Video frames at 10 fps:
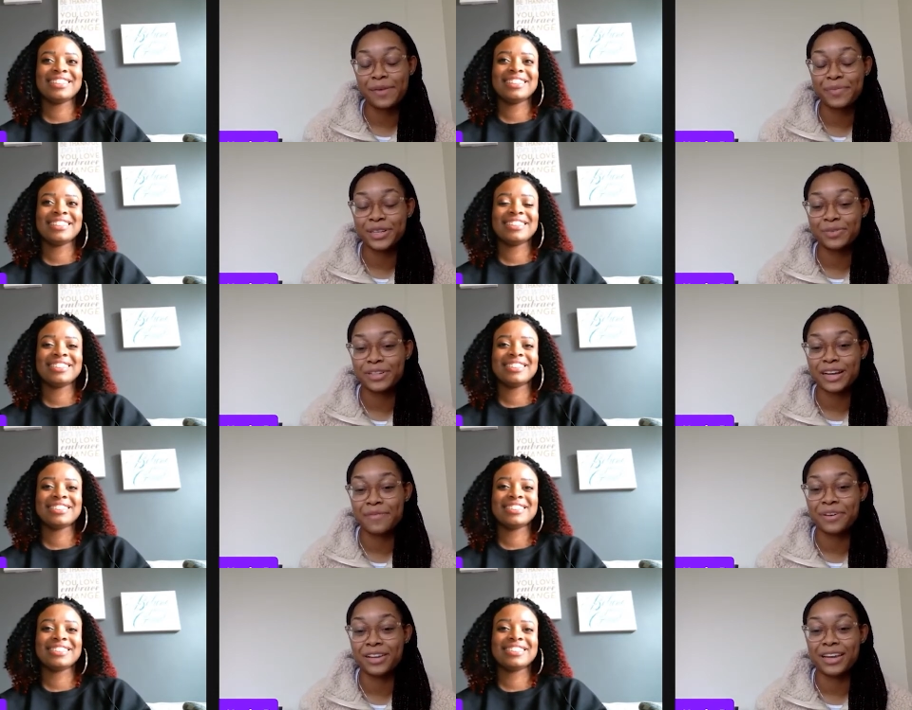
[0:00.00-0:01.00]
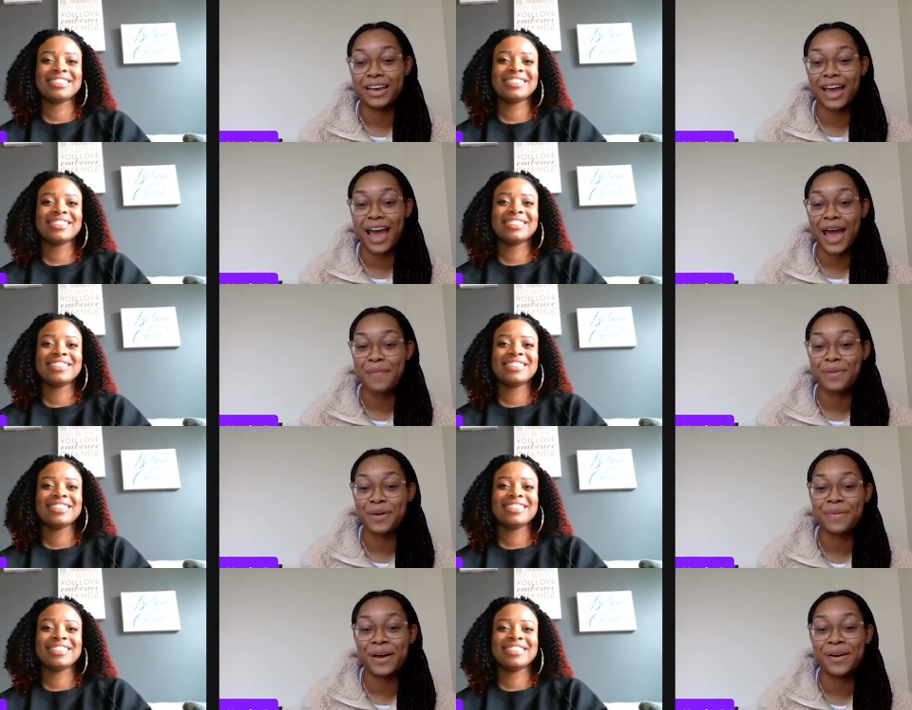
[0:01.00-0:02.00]
Speaker 1: campus, which I'm really
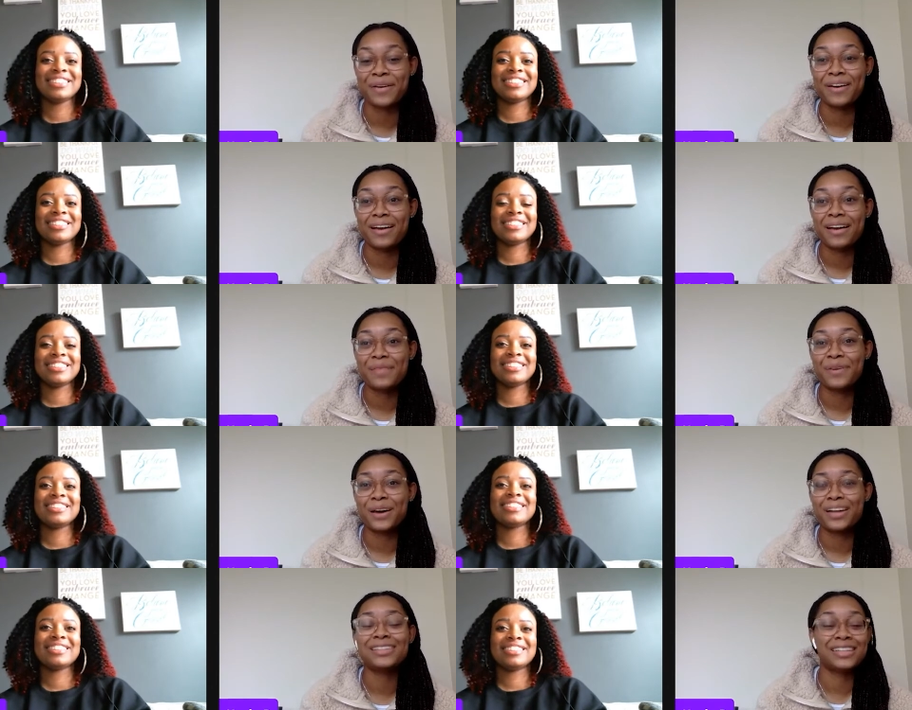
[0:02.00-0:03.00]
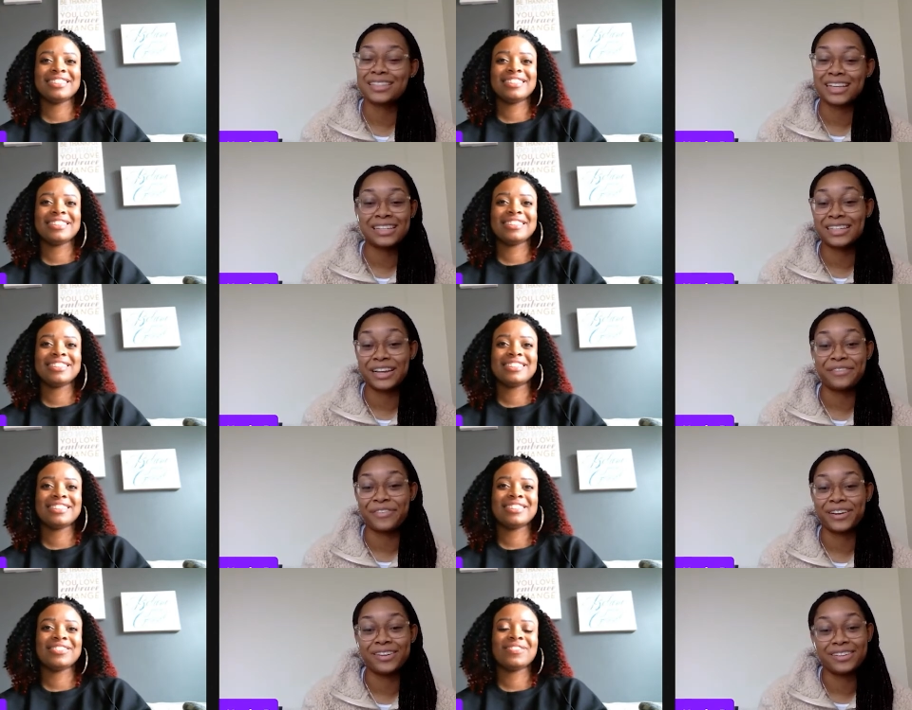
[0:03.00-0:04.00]
happy about but it's just it's
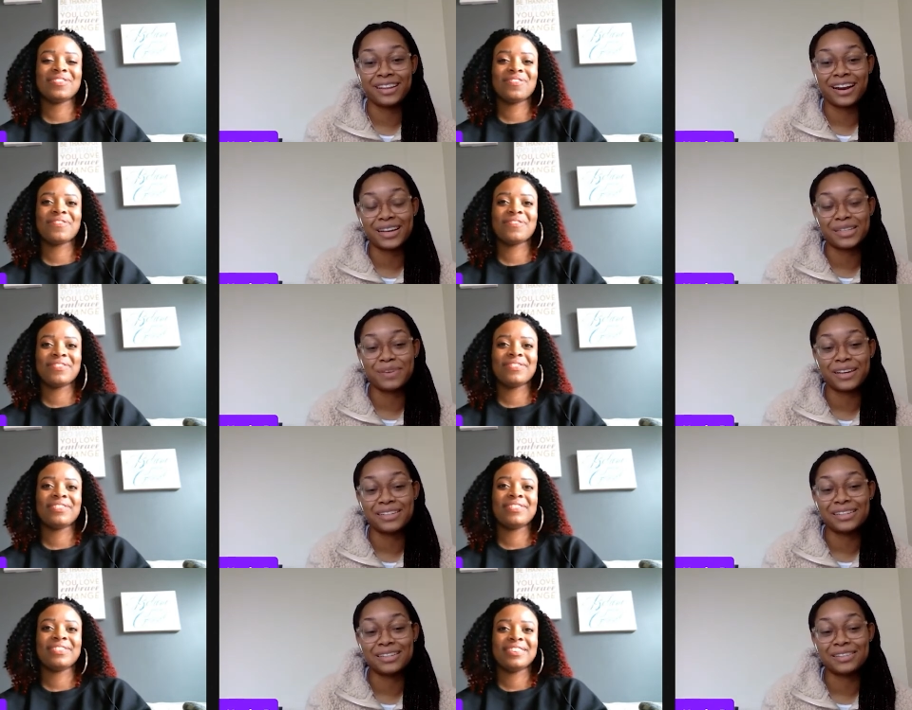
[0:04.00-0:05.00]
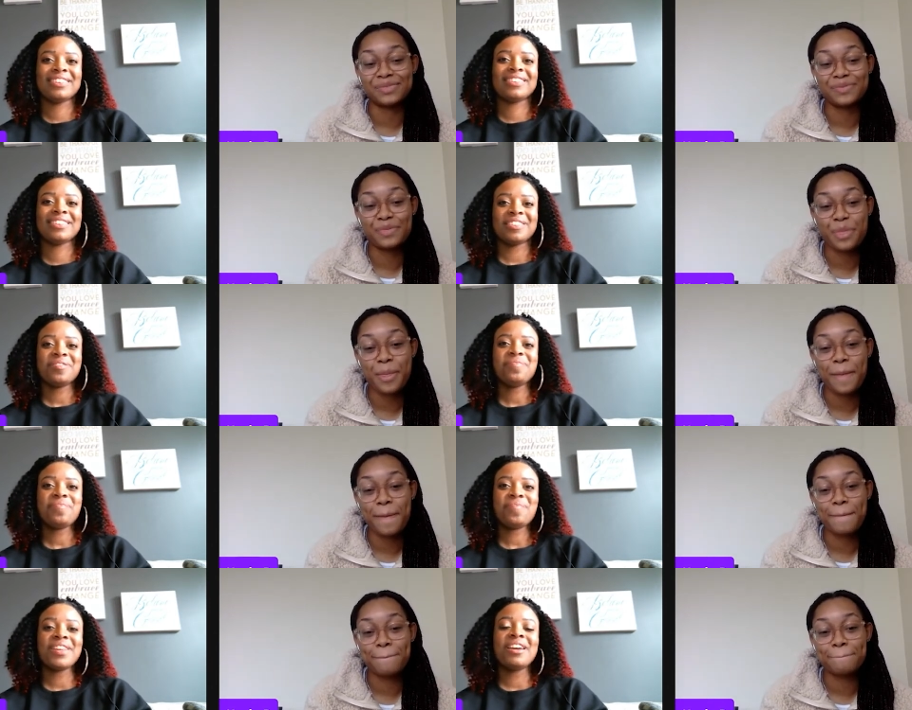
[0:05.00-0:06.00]
different than I expected.
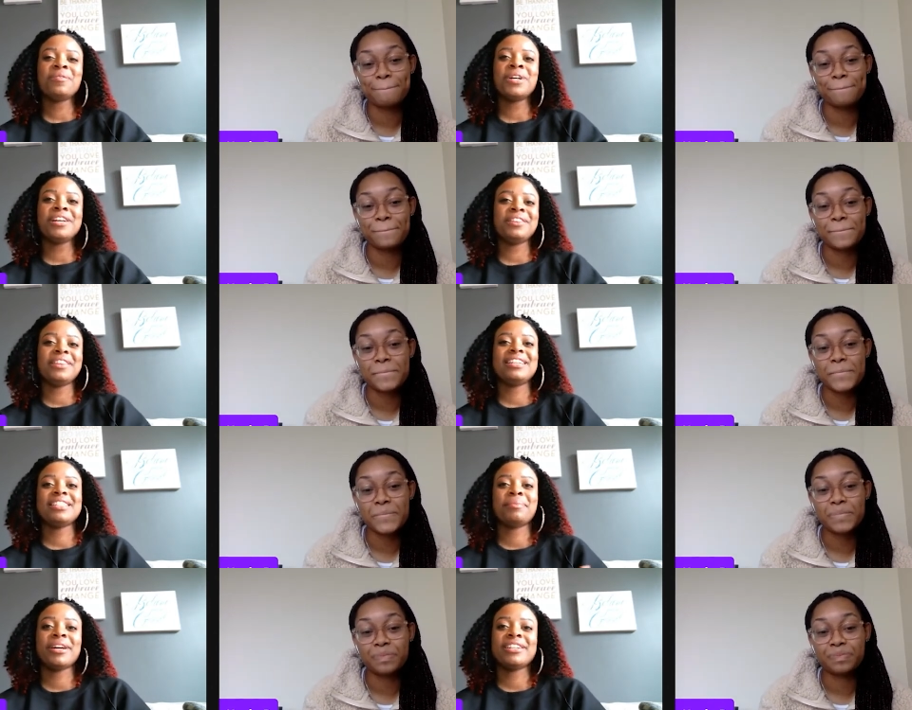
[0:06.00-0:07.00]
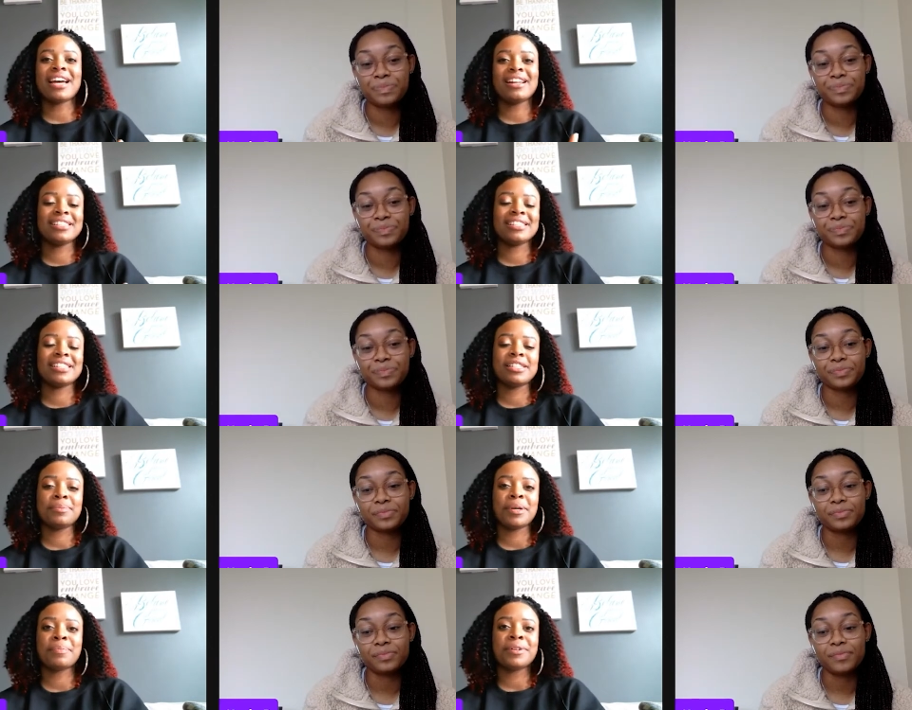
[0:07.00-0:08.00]
Speaker 2: And what do you think some of your challenges has
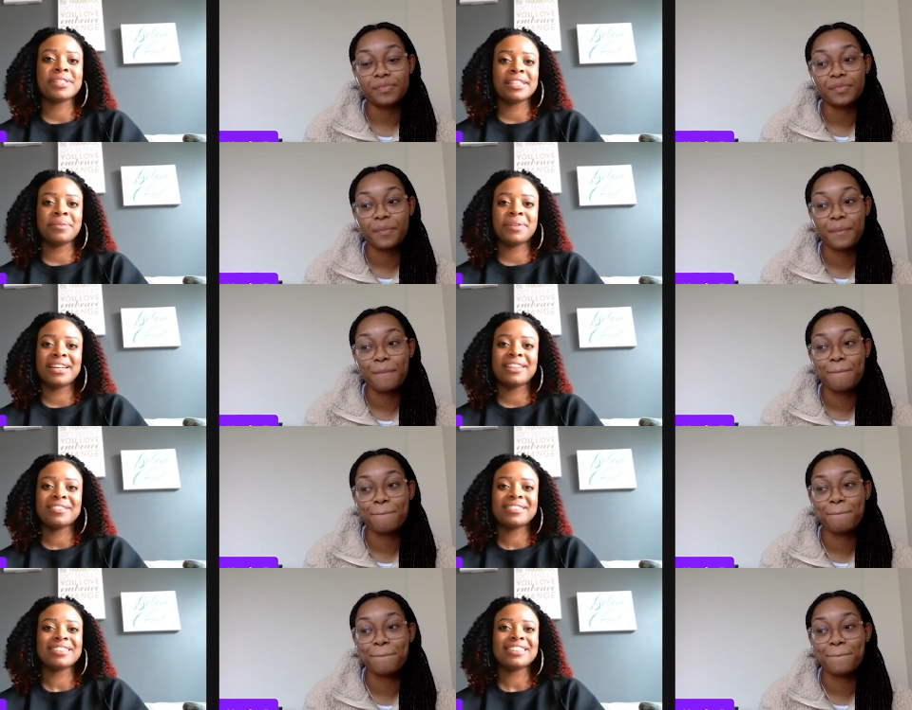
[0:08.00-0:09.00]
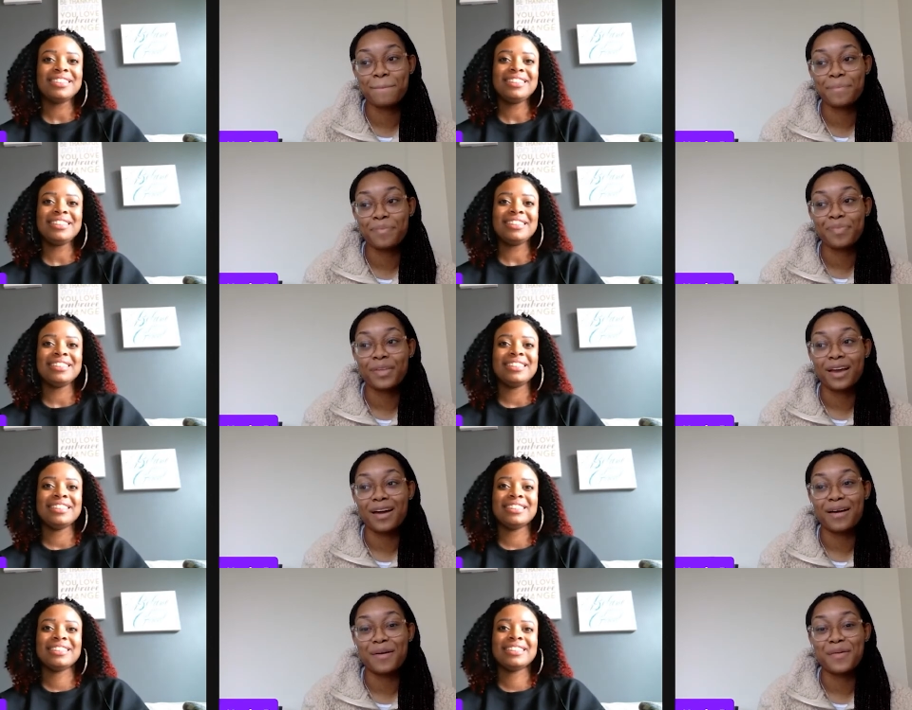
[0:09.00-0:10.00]
been mostly with?
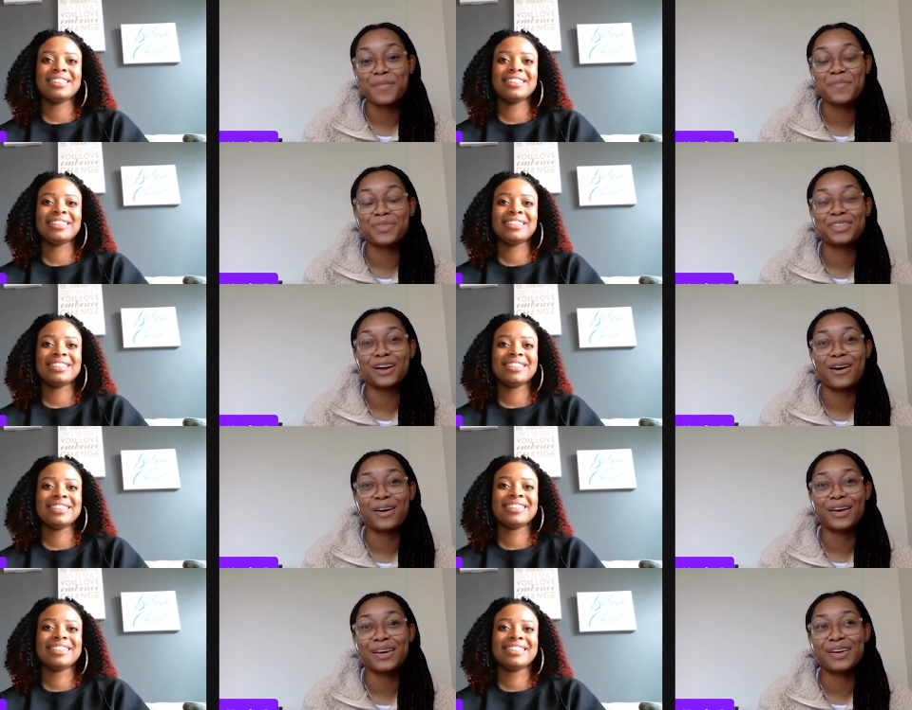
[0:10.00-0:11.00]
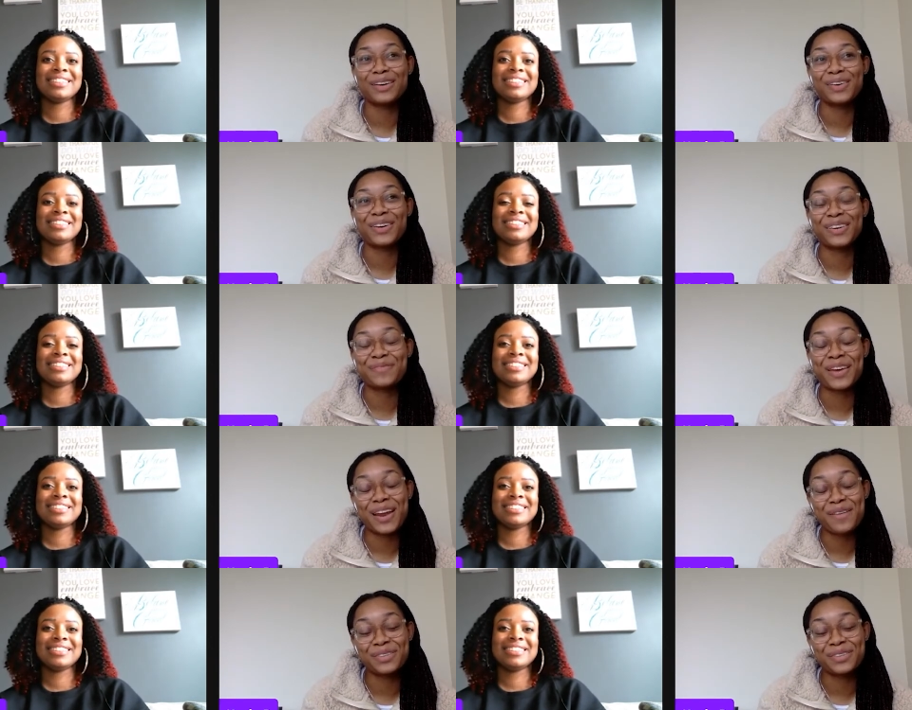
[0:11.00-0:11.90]
Speaker 1: Um, talking or being